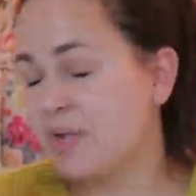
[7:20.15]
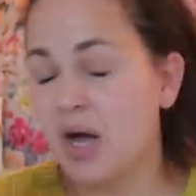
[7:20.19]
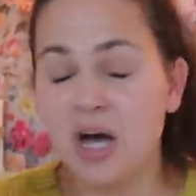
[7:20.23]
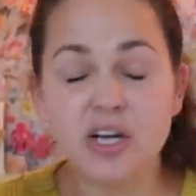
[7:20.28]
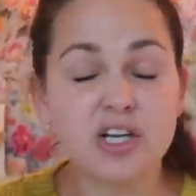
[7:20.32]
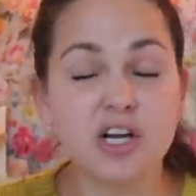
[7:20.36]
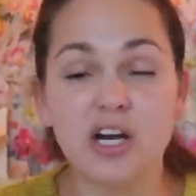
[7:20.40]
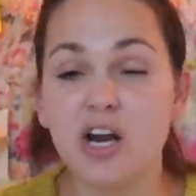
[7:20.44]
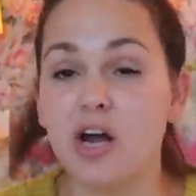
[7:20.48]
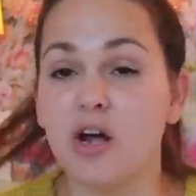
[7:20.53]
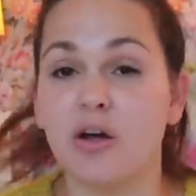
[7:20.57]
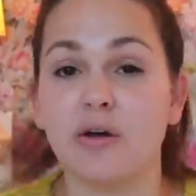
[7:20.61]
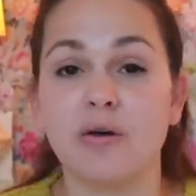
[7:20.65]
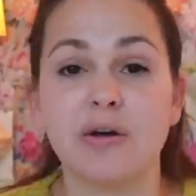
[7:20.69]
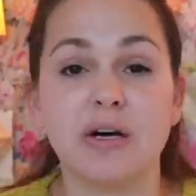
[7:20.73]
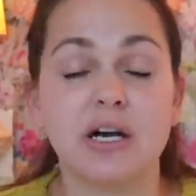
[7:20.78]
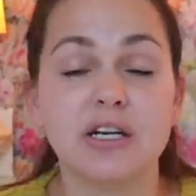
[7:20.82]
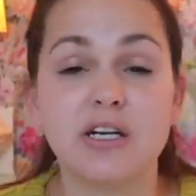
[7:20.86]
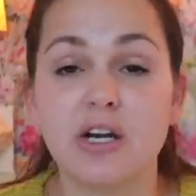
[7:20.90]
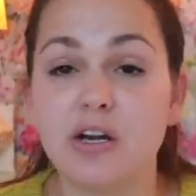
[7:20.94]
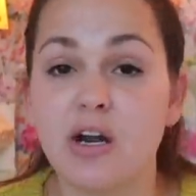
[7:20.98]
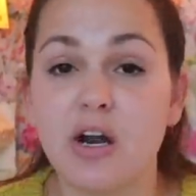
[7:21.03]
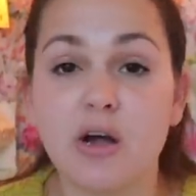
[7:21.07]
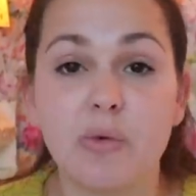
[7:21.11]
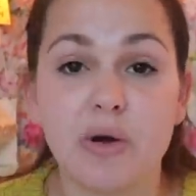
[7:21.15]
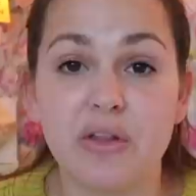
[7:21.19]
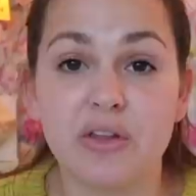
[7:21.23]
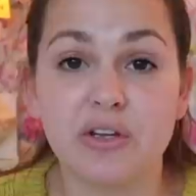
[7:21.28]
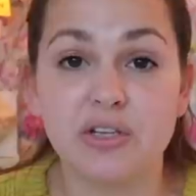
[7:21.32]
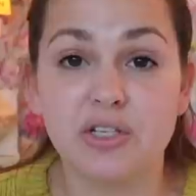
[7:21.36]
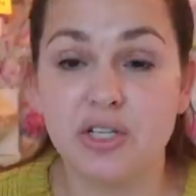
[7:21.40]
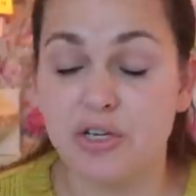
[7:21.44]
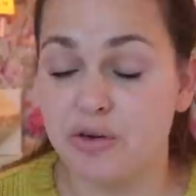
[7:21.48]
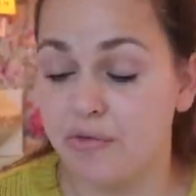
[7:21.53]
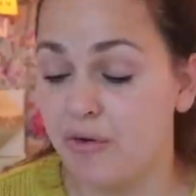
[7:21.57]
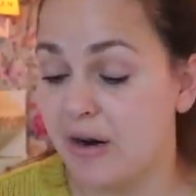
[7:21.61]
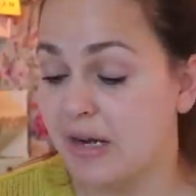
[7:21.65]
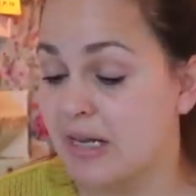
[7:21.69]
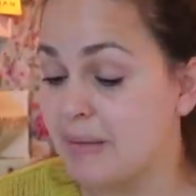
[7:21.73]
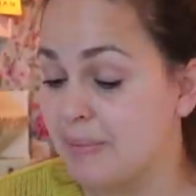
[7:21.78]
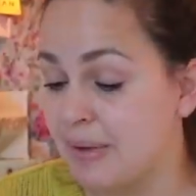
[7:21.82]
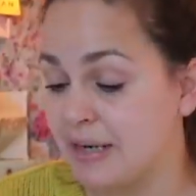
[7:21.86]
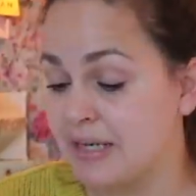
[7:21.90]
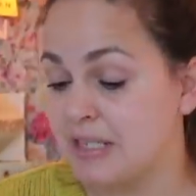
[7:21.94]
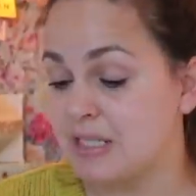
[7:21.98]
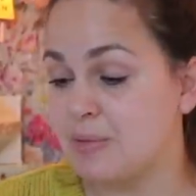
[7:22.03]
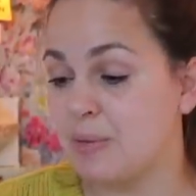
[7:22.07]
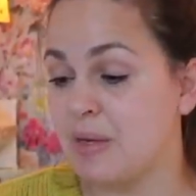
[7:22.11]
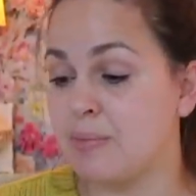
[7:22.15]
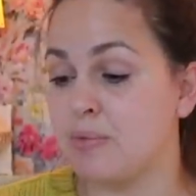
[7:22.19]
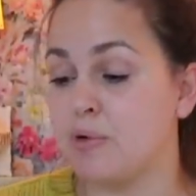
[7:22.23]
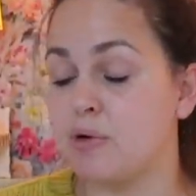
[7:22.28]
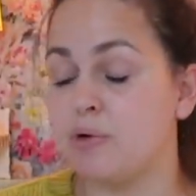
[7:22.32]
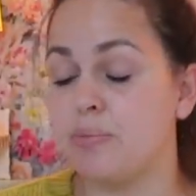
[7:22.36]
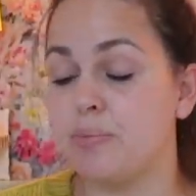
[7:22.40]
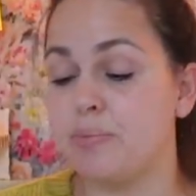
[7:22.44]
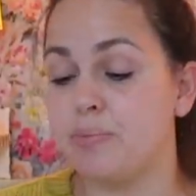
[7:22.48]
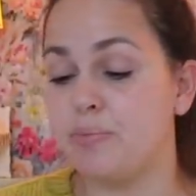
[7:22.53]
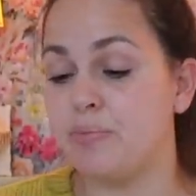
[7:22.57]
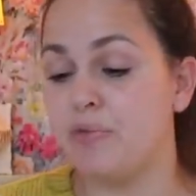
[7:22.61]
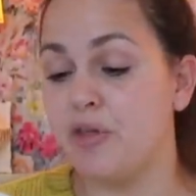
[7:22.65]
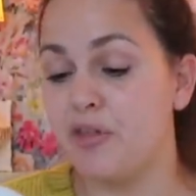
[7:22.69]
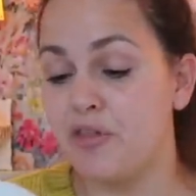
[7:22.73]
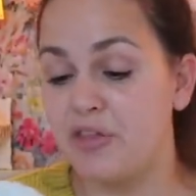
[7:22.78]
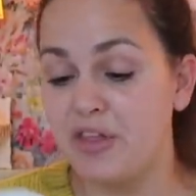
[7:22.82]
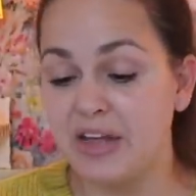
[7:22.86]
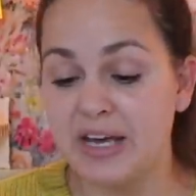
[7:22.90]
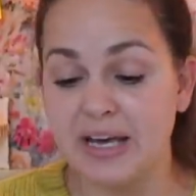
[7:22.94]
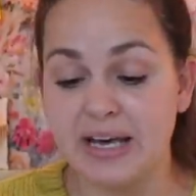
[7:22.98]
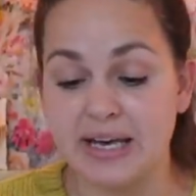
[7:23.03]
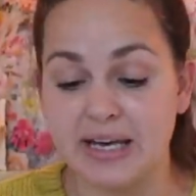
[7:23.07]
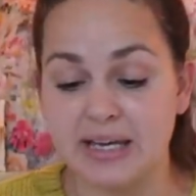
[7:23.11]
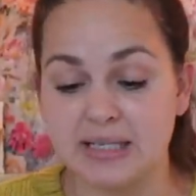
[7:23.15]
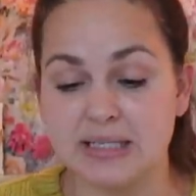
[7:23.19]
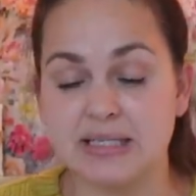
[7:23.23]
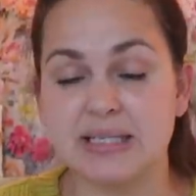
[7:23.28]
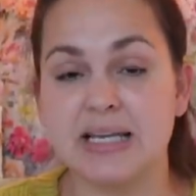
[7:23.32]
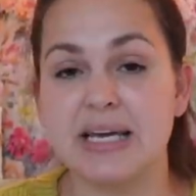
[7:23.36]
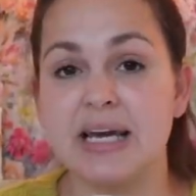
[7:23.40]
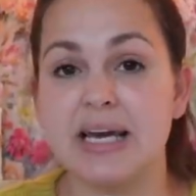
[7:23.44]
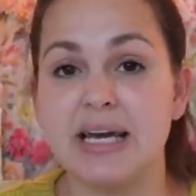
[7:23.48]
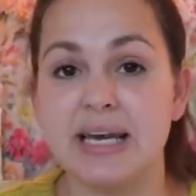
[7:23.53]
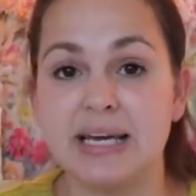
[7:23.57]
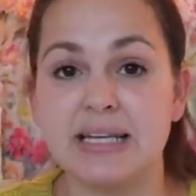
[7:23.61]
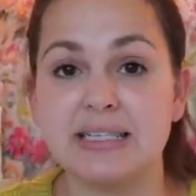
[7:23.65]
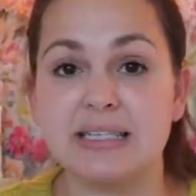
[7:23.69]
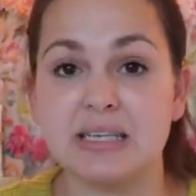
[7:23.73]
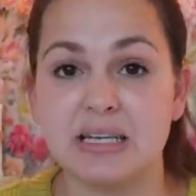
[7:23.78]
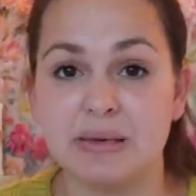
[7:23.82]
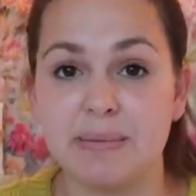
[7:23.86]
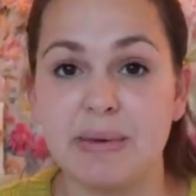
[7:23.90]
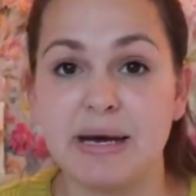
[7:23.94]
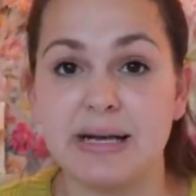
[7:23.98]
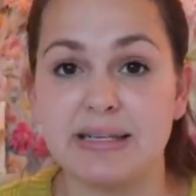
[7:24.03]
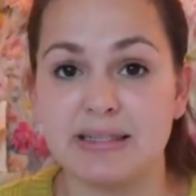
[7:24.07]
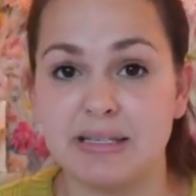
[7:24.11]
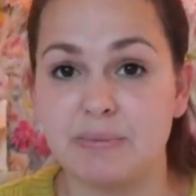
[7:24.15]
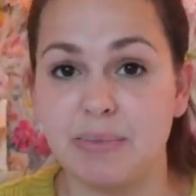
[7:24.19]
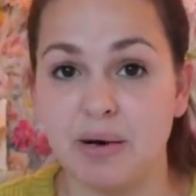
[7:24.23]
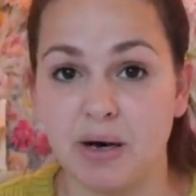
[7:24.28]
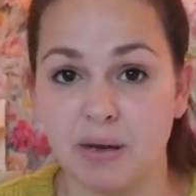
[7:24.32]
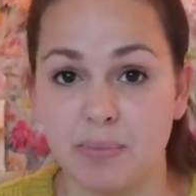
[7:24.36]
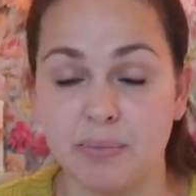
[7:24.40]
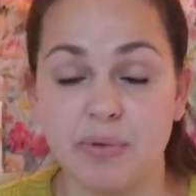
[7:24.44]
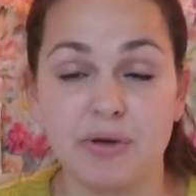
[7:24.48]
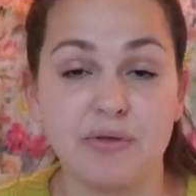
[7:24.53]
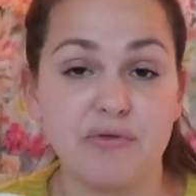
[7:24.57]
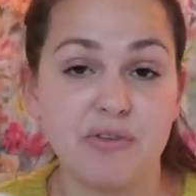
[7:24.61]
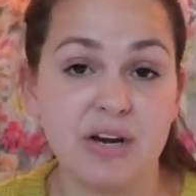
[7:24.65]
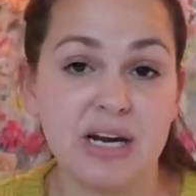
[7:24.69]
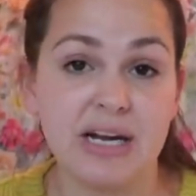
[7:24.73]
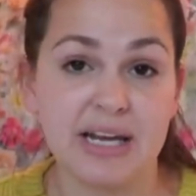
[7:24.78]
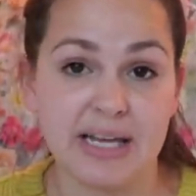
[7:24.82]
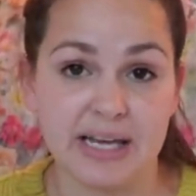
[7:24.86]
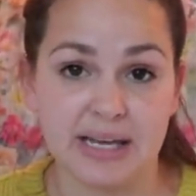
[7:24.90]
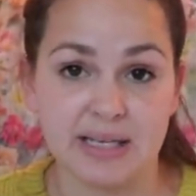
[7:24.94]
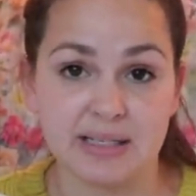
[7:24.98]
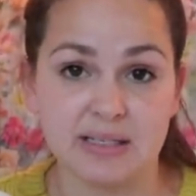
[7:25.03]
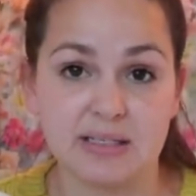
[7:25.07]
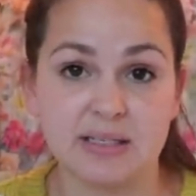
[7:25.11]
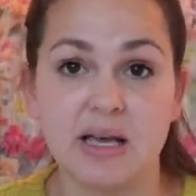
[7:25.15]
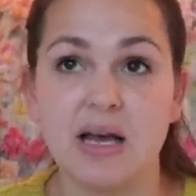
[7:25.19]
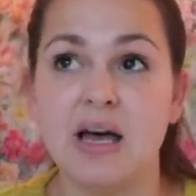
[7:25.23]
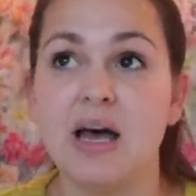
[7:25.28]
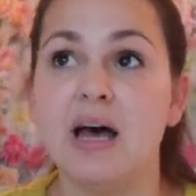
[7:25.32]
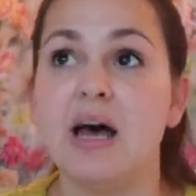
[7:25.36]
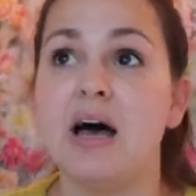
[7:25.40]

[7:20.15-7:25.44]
I don't know whether to recommend it to people. The thing is, it is an amazing pump, it really is.